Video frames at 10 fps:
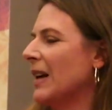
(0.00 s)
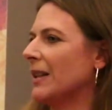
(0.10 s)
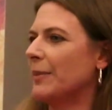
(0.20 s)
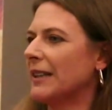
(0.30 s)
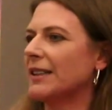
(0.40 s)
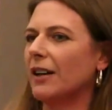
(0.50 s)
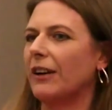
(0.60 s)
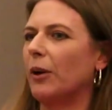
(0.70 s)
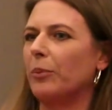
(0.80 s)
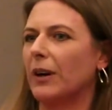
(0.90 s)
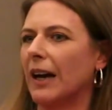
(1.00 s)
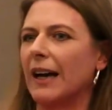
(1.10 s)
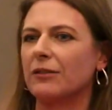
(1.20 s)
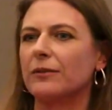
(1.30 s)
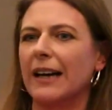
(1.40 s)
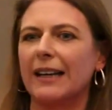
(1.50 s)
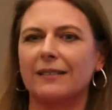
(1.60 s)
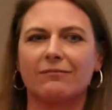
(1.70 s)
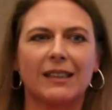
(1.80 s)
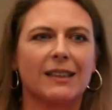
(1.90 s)
The best self-help book I ever
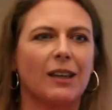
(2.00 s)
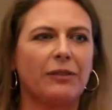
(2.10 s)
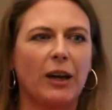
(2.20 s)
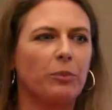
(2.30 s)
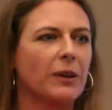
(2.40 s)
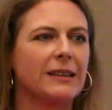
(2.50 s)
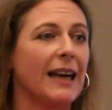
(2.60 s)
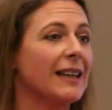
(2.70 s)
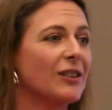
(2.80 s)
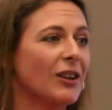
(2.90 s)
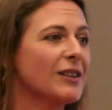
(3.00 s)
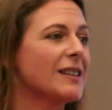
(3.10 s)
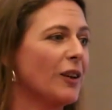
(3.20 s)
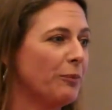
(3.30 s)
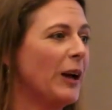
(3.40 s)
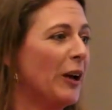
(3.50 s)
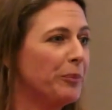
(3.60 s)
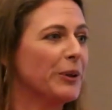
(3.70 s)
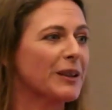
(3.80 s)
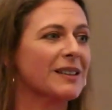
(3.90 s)
read, the self-help book to end all
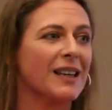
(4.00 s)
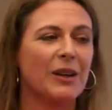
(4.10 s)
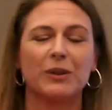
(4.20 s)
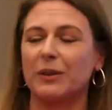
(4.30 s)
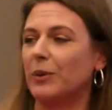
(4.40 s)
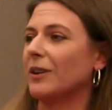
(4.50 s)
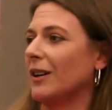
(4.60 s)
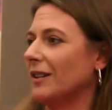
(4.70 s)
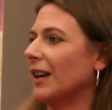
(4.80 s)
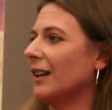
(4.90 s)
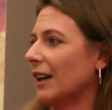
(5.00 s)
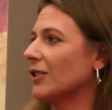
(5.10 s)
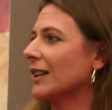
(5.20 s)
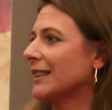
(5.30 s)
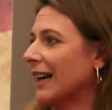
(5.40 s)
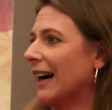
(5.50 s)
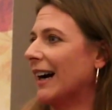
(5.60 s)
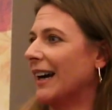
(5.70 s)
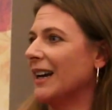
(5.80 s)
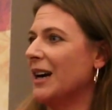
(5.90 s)
self-help books, There's a book called The Electric
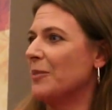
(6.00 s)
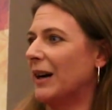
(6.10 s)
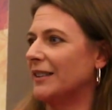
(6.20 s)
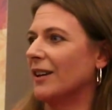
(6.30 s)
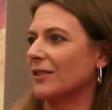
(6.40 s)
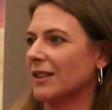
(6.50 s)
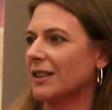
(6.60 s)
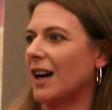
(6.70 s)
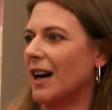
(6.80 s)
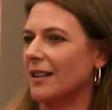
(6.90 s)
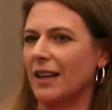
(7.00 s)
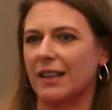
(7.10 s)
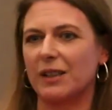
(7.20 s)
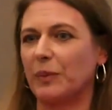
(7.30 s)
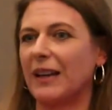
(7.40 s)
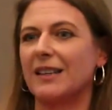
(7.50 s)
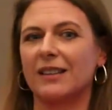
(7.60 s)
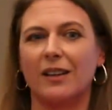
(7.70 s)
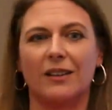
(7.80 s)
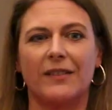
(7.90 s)
Sky by Donald Scott that
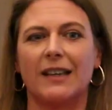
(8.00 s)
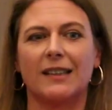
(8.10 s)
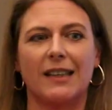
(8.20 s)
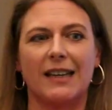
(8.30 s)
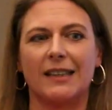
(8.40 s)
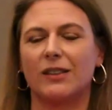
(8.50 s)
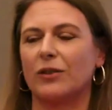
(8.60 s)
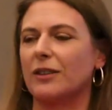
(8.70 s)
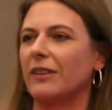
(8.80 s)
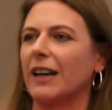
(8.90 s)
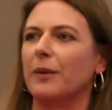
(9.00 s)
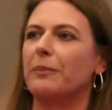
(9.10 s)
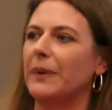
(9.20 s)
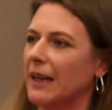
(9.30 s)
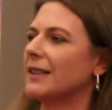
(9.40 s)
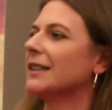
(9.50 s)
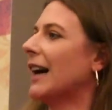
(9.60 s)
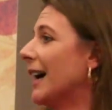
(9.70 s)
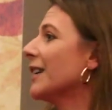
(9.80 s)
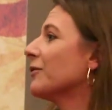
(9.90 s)
explains all of this. And it's sort of like a big
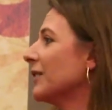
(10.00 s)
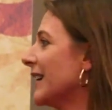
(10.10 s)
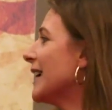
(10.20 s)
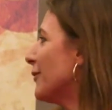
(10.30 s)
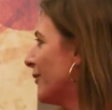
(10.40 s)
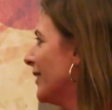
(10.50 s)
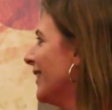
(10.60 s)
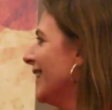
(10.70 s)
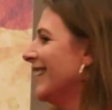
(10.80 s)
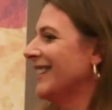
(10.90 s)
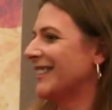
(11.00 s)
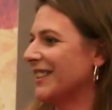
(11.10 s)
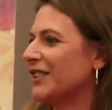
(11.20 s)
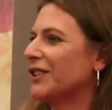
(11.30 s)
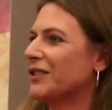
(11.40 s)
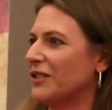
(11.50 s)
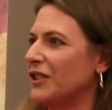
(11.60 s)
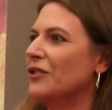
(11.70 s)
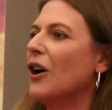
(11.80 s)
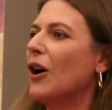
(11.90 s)
sigh of relief
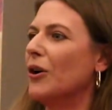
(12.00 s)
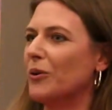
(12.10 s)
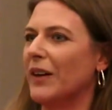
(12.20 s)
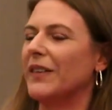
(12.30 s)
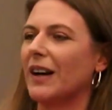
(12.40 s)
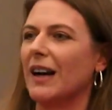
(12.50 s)
to know that the